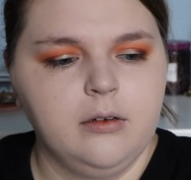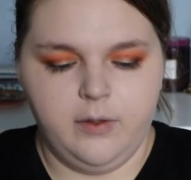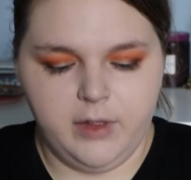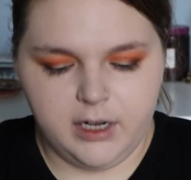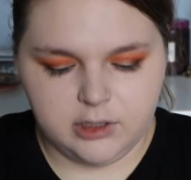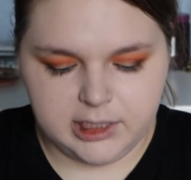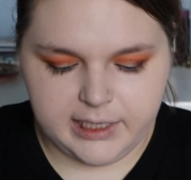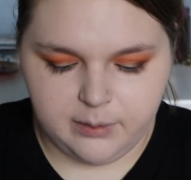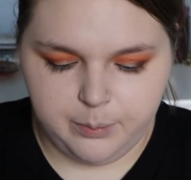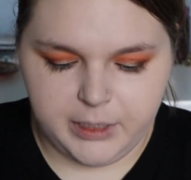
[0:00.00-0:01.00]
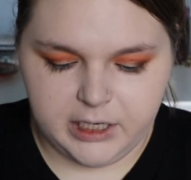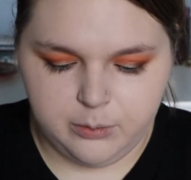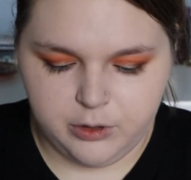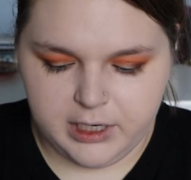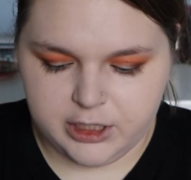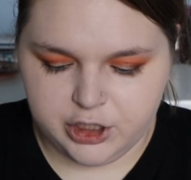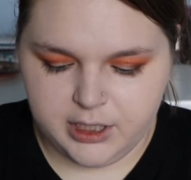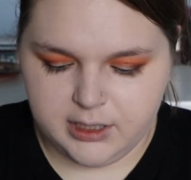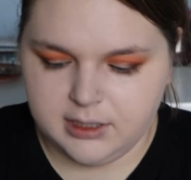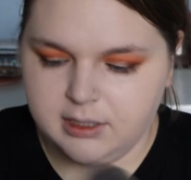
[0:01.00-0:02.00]
And then I'll just take a bigger brush.
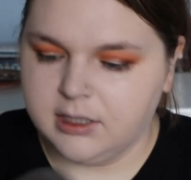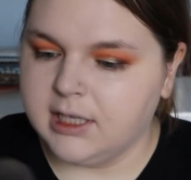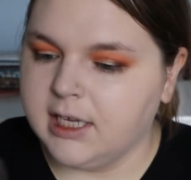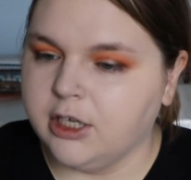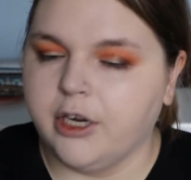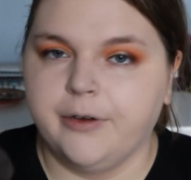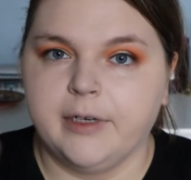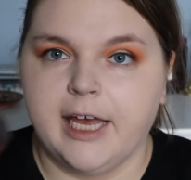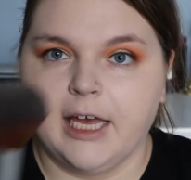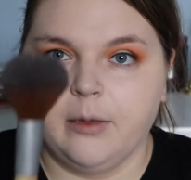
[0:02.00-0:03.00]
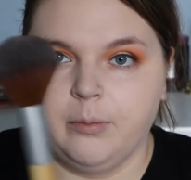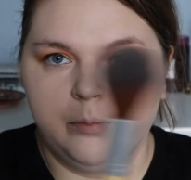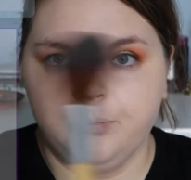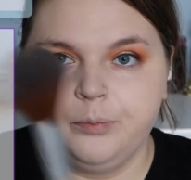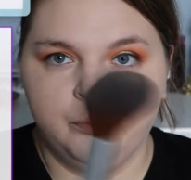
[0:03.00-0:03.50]
This is the No Name